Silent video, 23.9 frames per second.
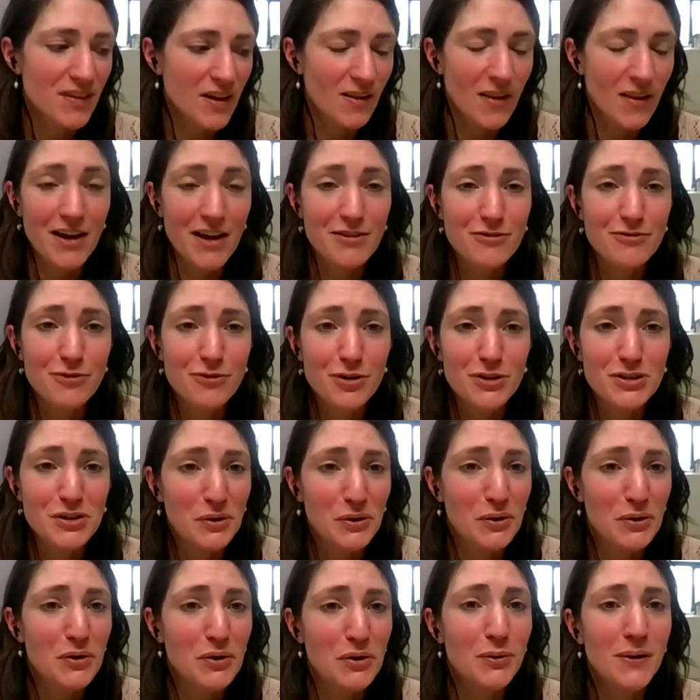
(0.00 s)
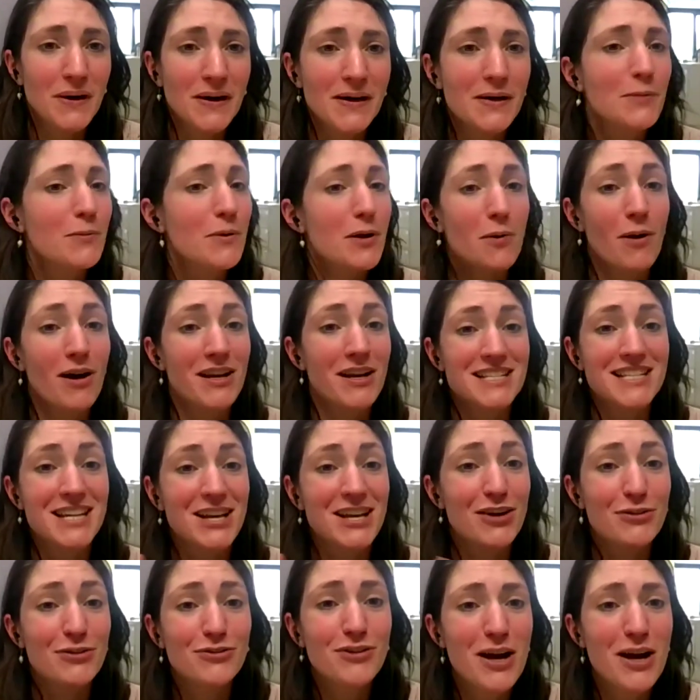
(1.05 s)
a lot of folks who we want to
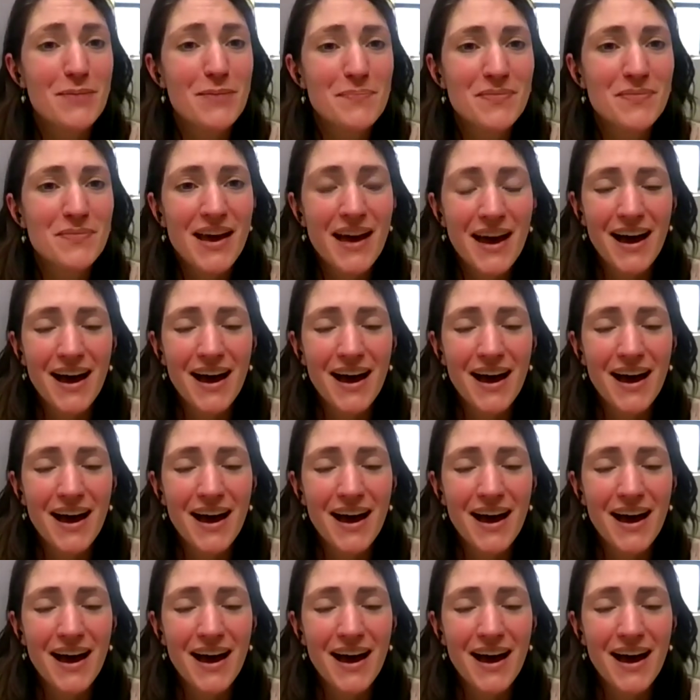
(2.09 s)
hear from.